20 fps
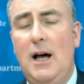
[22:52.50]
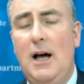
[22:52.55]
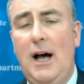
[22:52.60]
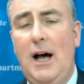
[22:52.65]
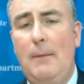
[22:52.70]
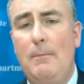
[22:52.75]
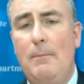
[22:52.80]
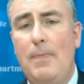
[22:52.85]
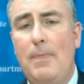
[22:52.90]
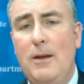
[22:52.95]

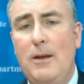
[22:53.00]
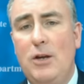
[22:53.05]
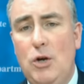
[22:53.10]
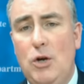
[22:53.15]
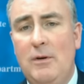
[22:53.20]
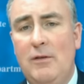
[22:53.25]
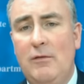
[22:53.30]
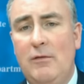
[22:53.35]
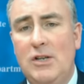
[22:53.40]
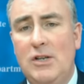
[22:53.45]
um,
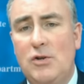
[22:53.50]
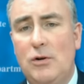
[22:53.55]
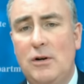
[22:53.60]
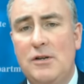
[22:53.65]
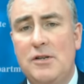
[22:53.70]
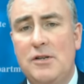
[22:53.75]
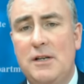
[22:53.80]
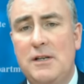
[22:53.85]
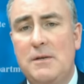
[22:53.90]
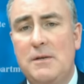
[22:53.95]
human
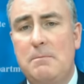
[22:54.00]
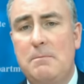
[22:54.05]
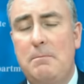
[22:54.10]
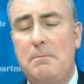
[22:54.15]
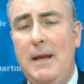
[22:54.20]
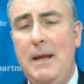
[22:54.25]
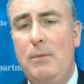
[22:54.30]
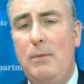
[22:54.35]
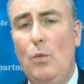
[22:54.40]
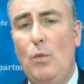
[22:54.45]
resources,
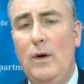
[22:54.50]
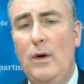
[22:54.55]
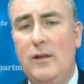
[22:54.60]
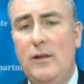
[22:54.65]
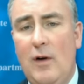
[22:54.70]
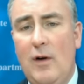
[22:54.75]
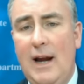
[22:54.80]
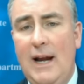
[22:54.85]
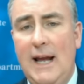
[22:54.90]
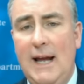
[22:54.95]
people
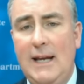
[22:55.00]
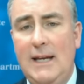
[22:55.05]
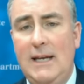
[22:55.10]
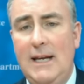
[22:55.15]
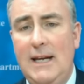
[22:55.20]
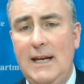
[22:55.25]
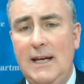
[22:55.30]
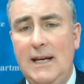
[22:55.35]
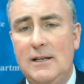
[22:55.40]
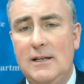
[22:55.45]
with great
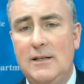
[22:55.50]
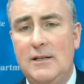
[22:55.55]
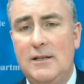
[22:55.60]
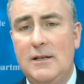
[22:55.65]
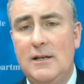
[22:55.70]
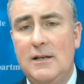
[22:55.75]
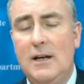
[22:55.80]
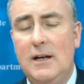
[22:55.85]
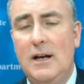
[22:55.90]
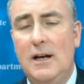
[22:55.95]

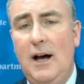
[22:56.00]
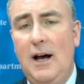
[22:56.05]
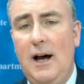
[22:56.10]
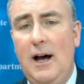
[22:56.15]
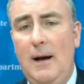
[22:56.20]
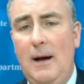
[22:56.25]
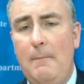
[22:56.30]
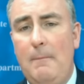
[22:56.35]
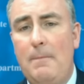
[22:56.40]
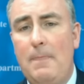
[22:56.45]
ideas,
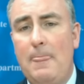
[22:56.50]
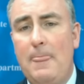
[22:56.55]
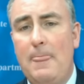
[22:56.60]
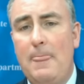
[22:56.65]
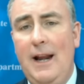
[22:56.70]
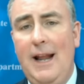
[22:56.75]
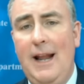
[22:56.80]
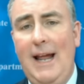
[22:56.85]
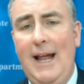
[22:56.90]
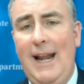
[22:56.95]
um,
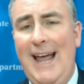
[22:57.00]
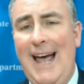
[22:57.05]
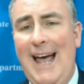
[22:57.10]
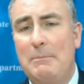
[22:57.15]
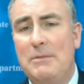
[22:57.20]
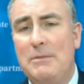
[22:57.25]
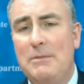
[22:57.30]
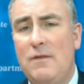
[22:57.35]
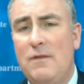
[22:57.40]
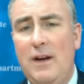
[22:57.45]
an, an,
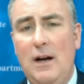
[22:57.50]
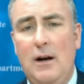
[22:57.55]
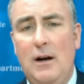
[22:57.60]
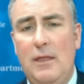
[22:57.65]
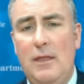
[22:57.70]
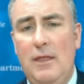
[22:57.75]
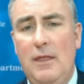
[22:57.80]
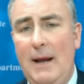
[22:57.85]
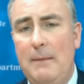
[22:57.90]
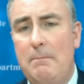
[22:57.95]

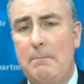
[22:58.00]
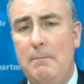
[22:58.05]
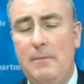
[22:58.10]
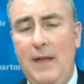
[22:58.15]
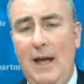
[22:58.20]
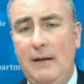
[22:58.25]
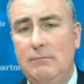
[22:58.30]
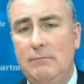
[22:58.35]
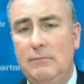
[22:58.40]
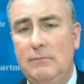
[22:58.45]
atmosphere that,
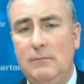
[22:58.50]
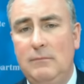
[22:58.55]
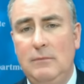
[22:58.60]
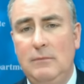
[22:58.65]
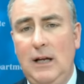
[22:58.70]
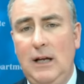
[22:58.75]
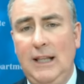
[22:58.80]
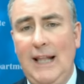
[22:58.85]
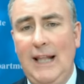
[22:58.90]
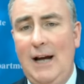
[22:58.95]
that
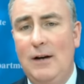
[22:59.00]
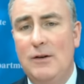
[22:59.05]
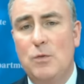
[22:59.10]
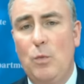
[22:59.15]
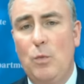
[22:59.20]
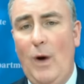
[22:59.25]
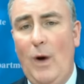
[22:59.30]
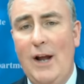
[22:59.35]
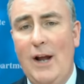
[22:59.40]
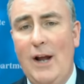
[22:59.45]

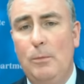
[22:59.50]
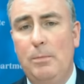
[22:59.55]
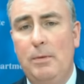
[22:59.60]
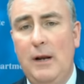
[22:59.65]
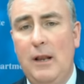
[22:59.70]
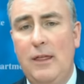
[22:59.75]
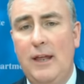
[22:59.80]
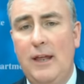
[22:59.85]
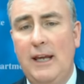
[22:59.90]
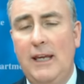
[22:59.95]
allows wide
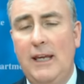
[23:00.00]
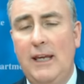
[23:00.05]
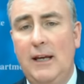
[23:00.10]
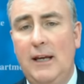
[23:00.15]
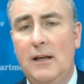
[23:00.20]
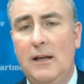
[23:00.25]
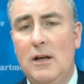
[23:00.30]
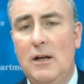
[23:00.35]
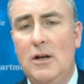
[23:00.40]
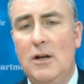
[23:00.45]
open
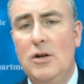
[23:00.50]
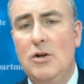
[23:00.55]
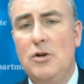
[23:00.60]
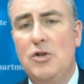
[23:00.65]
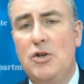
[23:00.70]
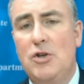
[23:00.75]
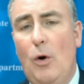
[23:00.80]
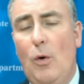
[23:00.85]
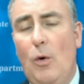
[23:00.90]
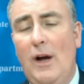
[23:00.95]
thinking.
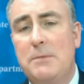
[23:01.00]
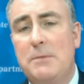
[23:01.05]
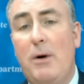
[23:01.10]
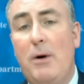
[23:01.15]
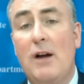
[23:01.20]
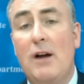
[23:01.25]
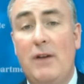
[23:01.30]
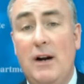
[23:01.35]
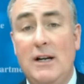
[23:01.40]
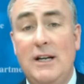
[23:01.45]
So, as
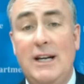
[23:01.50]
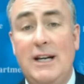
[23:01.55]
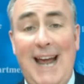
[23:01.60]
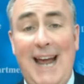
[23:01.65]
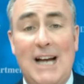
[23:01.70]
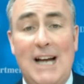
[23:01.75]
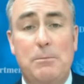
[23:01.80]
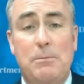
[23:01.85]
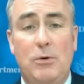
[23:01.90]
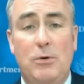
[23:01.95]
part of our
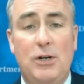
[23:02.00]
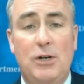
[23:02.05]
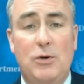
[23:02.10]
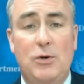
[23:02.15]
diaspora